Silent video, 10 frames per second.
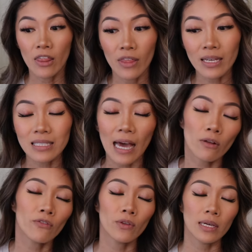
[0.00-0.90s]
This, I
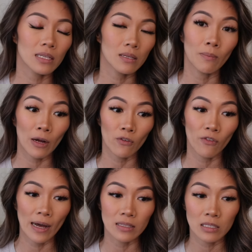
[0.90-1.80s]
don't feel like it's a
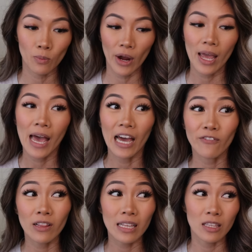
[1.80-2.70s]
microfiber spray. I
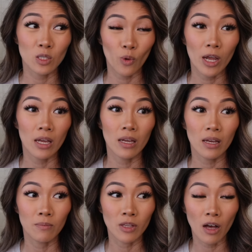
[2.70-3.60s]
feel like the
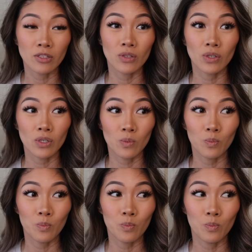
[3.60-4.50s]
spray nozzle
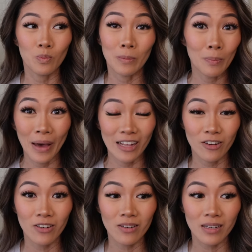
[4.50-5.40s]
could been
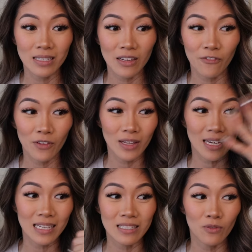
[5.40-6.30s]
better because I feel
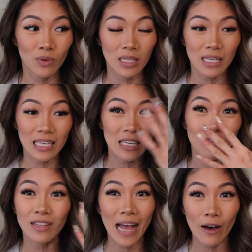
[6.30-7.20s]
like it didn't really
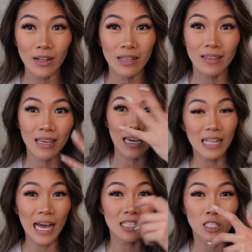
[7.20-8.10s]
even out anything,
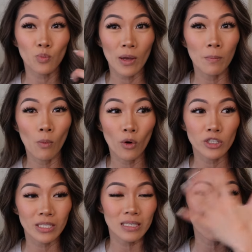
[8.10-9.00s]
and I had to spray more
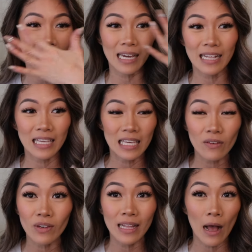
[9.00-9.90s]
just to like kind of
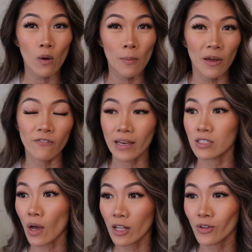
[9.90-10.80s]
even it out on my
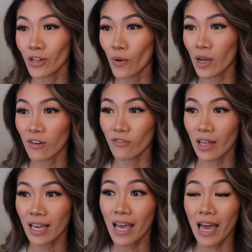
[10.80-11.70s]
face. So I don't know if
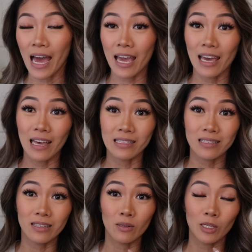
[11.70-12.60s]
like
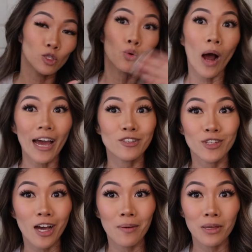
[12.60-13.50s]
it's gonna be too
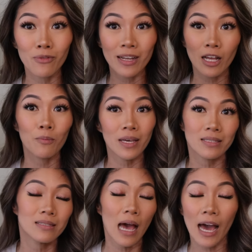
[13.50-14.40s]
hydrating on me right now
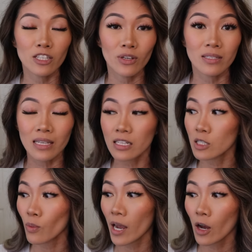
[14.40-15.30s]
because it's a hydrating setting
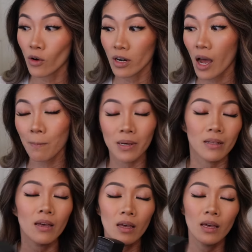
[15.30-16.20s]
spray or not,
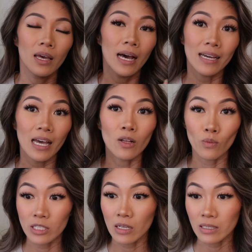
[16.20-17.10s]
but
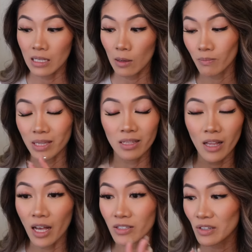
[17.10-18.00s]
again, we shall see. But the
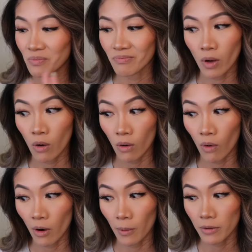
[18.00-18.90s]
nozzle,
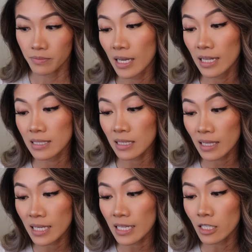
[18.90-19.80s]
horrible. It is
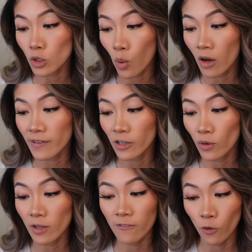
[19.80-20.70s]
clean, twelve
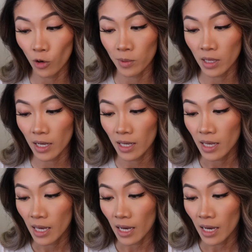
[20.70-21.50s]
ingredient formula.